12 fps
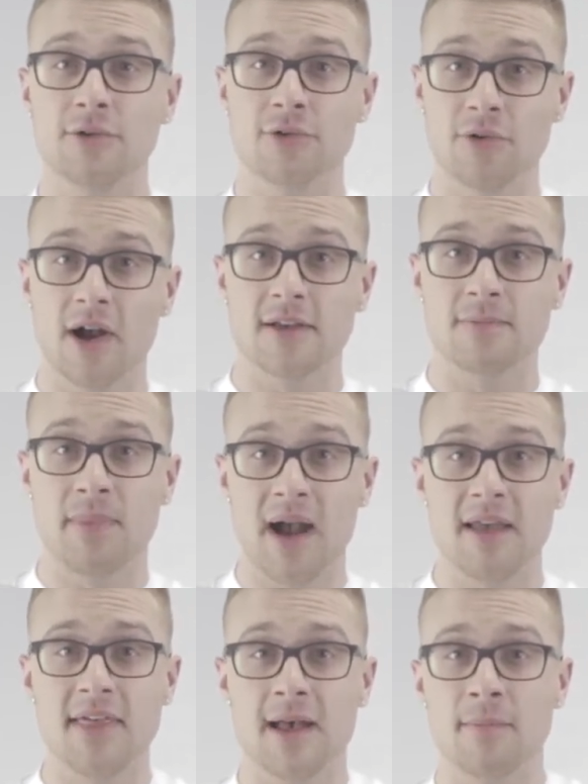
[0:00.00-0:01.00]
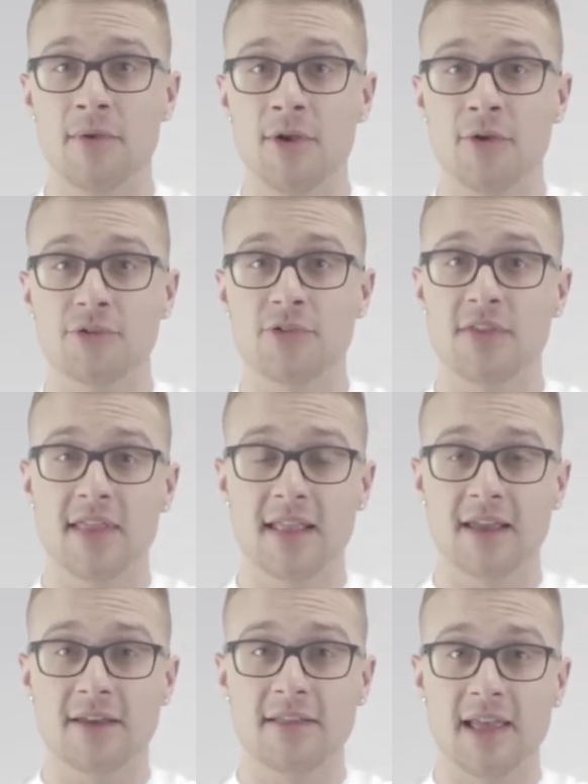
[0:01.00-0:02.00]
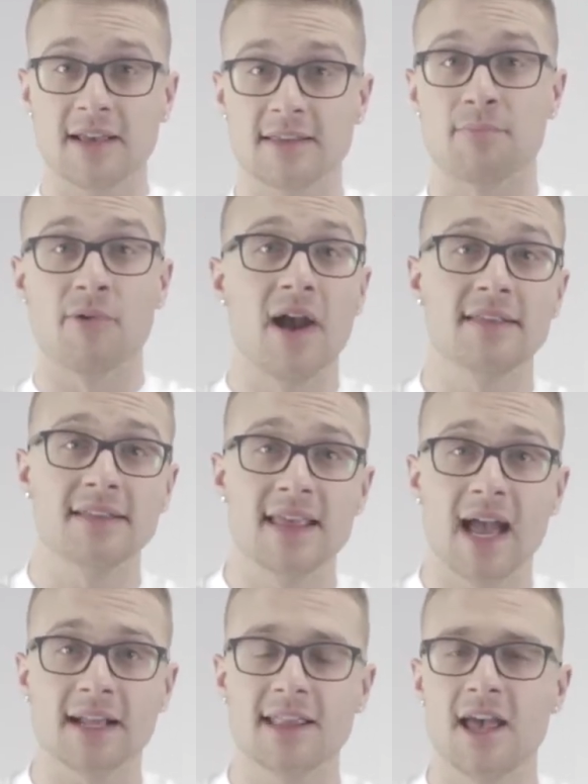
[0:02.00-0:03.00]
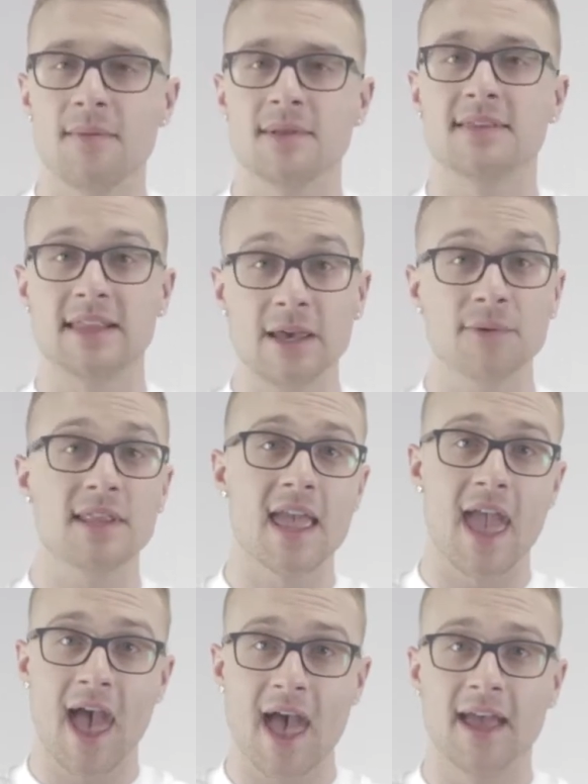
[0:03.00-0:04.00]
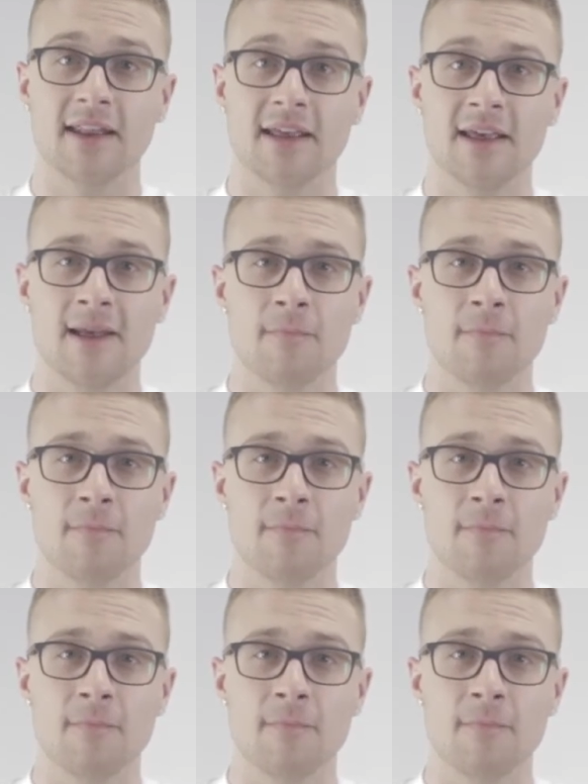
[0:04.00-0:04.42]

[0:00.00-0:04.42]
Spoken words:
cross by them so that then they could like surprise attack them and steal what they had.